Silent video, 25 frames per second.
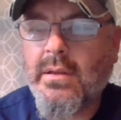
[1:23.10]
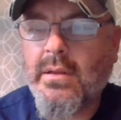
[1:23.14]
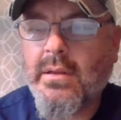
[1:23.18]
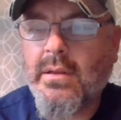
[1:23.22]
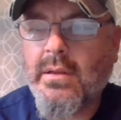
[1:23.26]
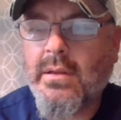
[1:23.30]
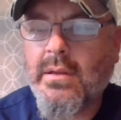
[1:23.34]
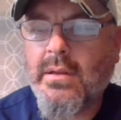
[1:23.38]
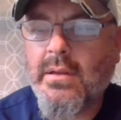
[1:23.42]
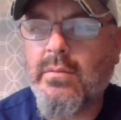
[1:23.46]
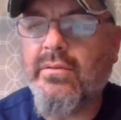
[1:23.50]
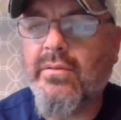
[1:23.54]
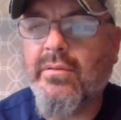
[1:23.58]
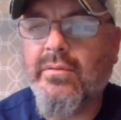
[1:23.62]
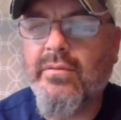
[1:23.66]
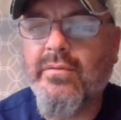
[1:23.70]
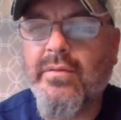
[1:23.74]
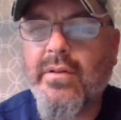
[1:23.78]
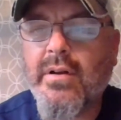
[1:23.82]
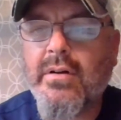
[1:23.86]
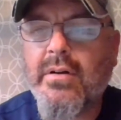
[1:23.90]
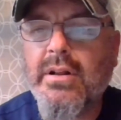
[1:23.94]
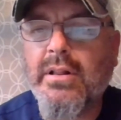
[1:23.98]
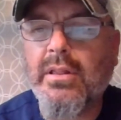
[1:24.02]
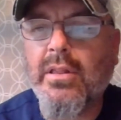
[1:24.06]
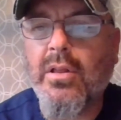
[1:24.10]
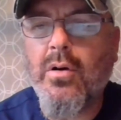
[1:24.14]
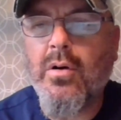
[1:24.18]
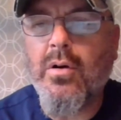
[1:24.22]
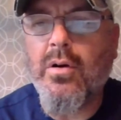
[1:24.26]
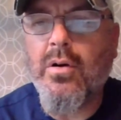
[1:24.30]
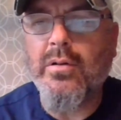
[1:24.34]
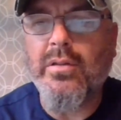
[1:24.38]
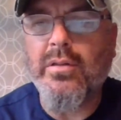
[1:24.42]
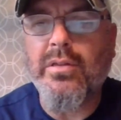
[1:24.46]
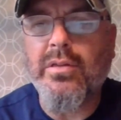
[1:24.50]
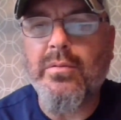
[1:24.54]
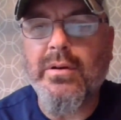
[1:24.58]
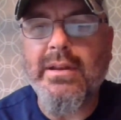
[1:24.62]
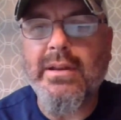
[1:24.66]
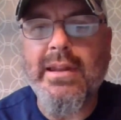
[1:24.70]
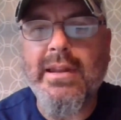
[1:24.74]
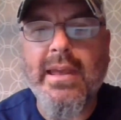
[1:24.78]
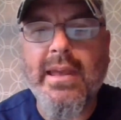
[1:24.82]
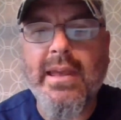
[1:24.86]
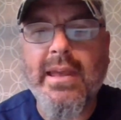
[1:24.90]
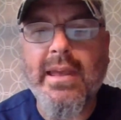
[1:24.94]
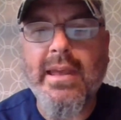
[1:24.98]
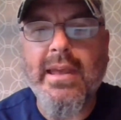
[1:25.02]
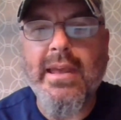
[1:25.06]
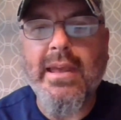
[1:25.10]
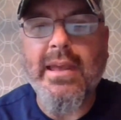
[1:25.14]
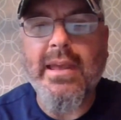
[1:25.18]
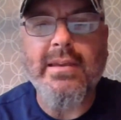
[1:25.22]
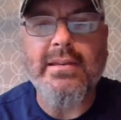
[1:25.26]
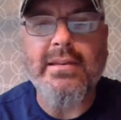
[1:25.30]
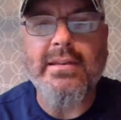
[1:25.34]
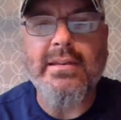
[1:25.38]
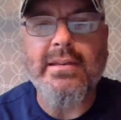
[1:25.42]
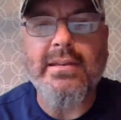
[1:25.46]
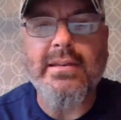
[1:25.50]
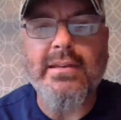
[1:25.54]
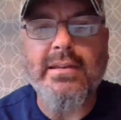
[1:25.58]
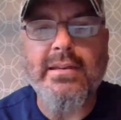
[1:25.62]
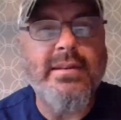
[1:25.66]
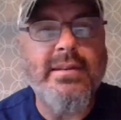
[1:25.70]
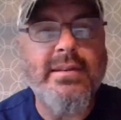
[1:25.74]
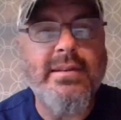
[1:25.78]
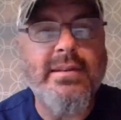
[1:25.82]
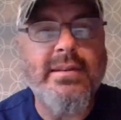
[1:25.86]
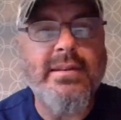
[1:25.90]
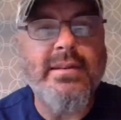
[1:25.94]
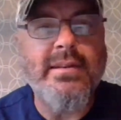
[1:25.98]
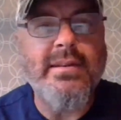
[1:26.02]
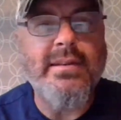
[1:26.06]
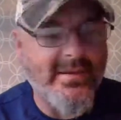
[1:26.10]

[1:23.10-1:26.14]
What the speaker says: It was a very long 3 days, let me tell you.